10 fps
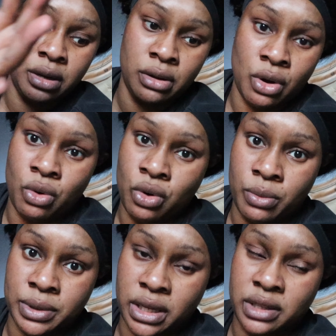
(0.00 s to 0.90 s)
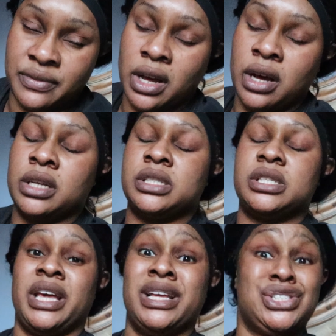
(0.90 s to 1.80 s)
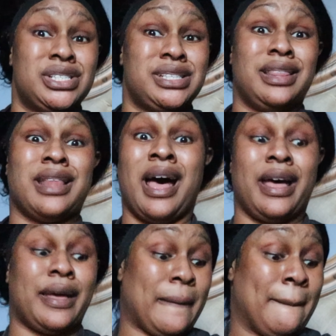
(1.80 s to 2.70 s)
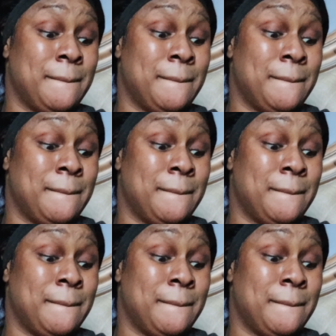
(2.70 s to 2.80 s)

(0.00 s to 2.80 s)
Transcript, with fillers: go on with the other vlogs. It's just a lot.